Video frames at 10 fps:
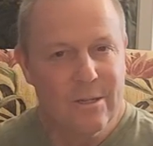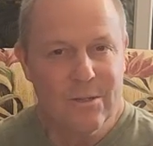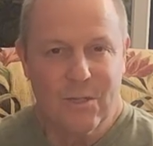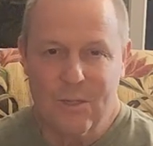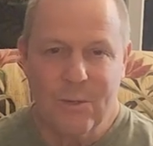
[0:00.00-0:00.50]

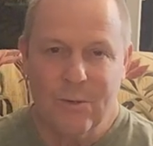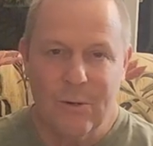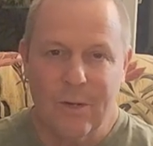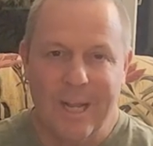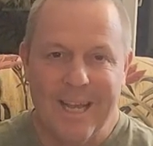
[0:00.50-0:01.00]
Sooner
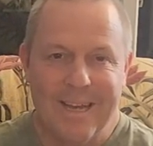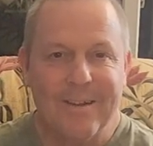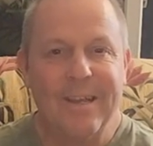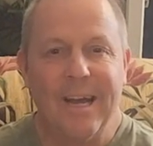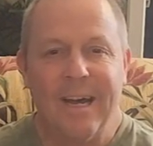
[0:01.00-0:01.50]
or later,
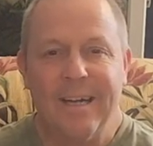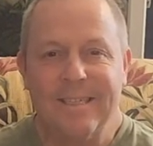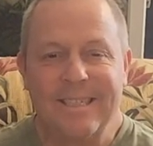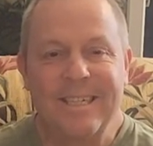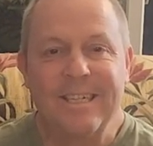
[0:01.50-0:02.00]

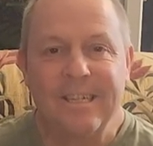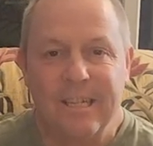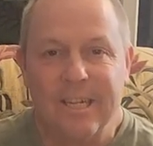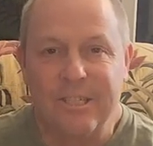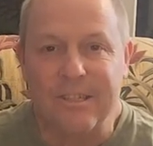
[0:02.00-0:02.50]
God's gonna
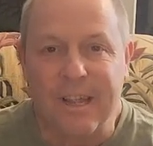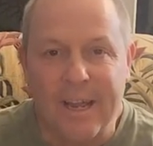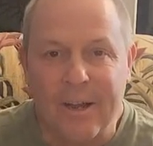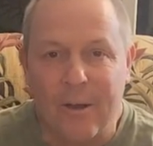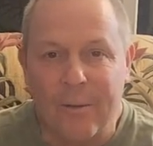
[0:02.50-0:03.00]
cut you
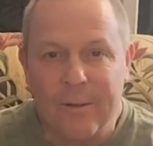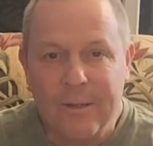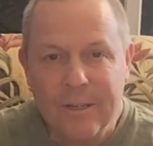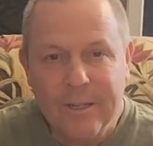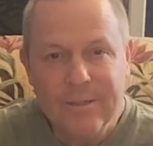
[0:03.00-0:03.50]
down.
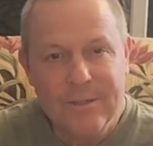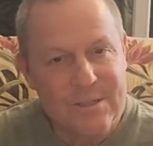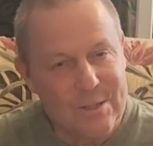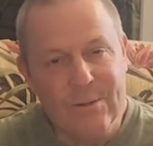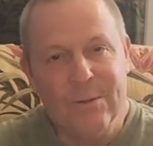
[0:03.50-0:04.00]

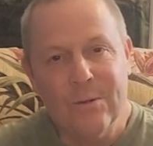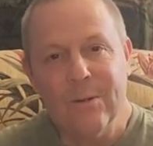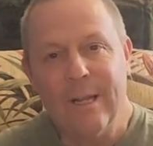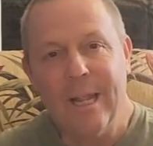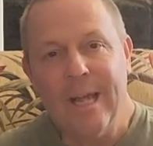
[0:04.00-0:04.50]
Sooner
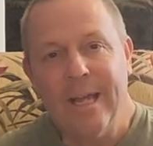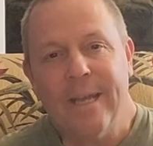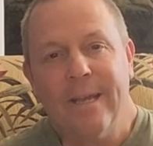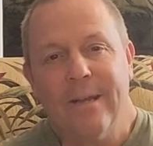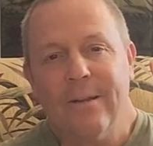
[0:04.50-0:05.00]
or
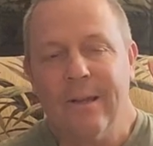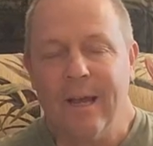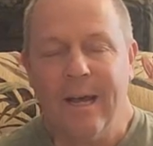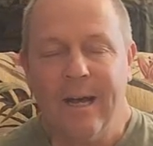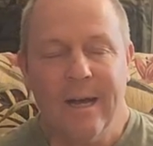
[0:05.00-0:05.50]
later,
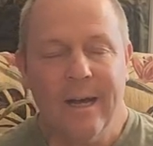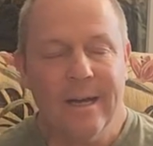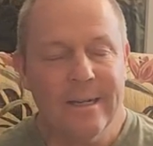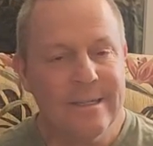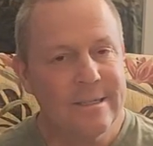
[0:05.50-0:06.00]

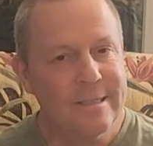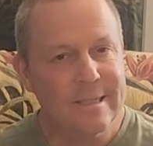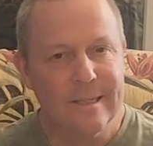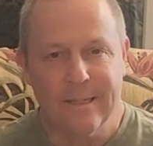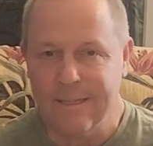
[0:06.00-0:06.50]
God's
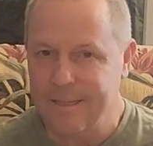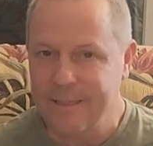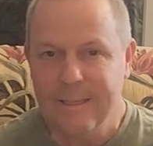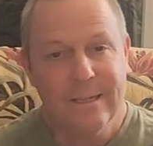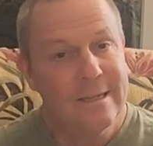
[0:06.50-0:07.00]

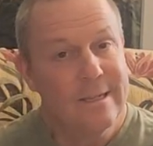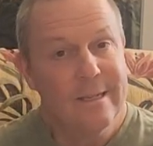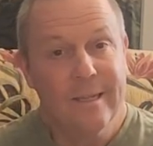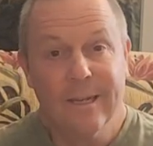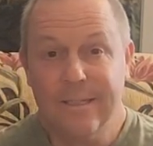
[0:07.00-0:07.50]
gonna
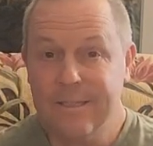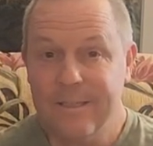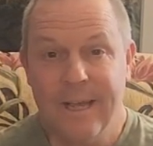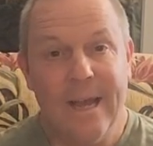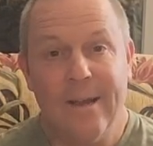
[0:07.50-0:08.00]
cut you
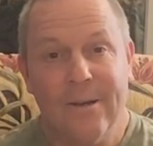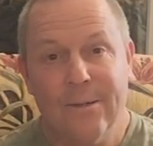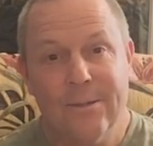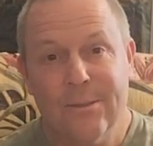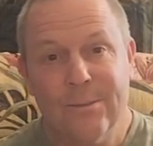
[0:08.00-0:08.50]

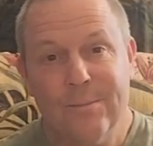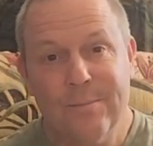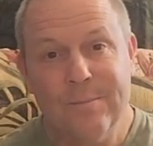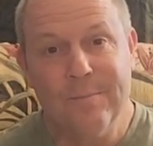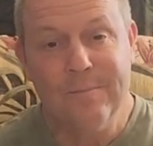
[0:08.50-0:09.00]

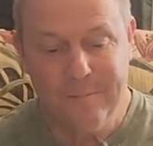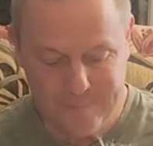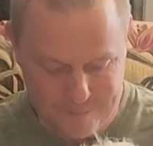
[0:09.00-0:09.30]
down.